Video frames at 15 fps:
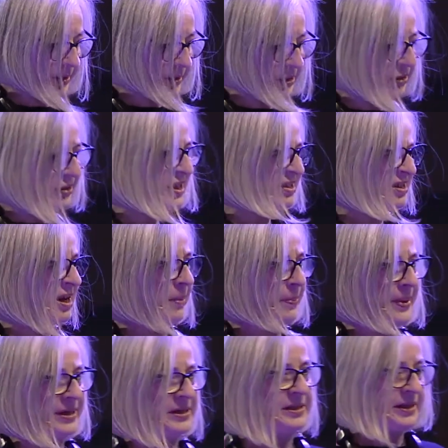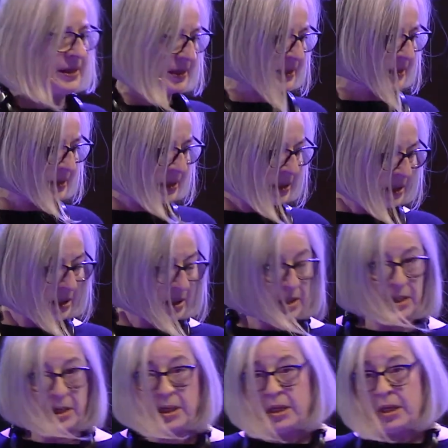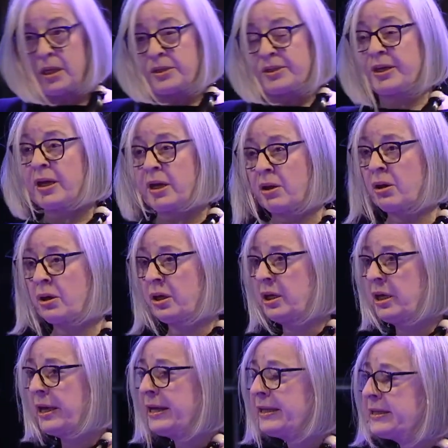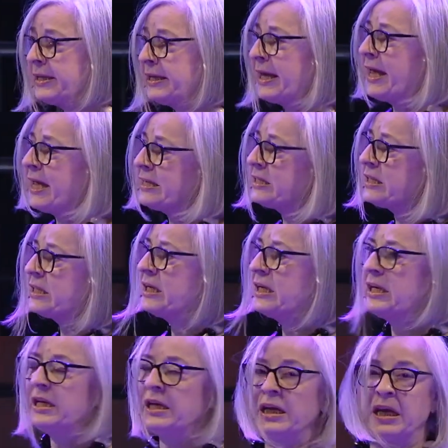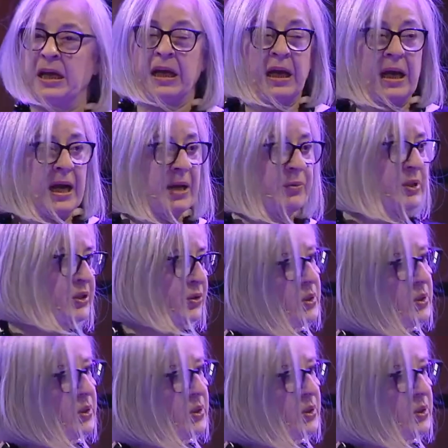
you know, things got better. So at the end, I was